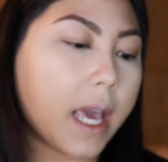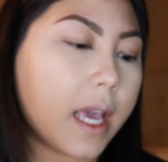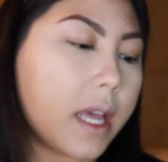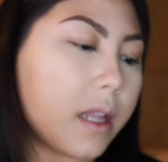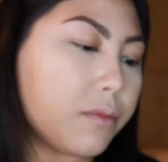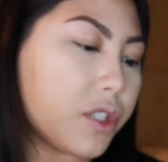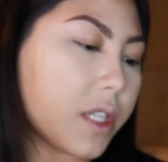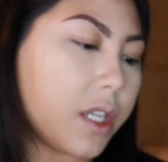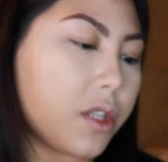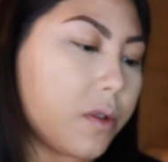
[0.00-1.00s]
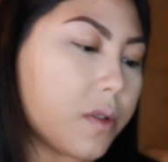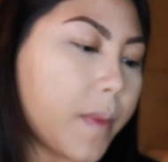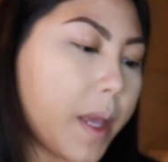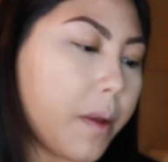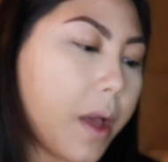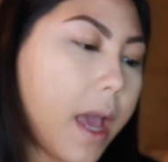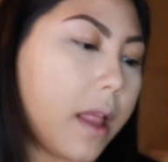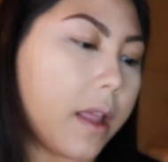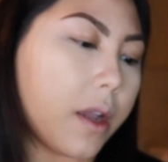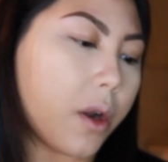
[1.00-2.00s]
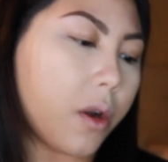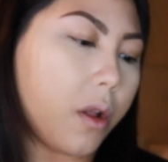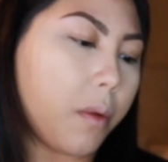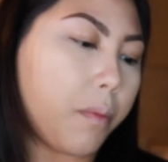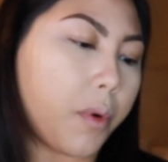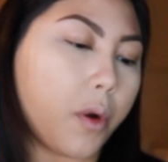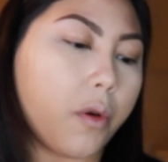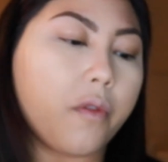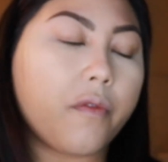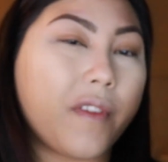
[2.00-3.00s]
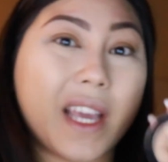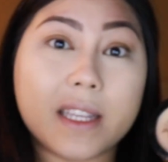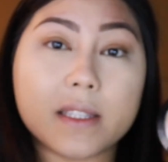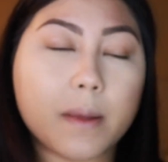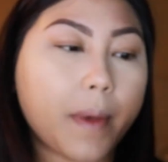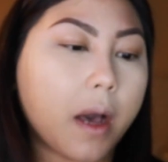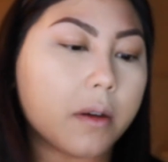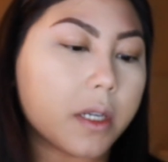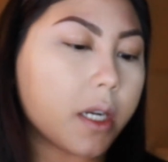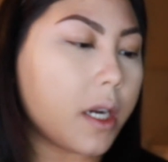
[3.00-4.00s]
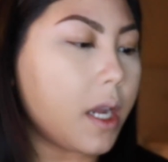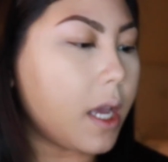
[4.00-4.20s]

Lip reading: and I'm just gonna use my LA Girl Pro Face powder.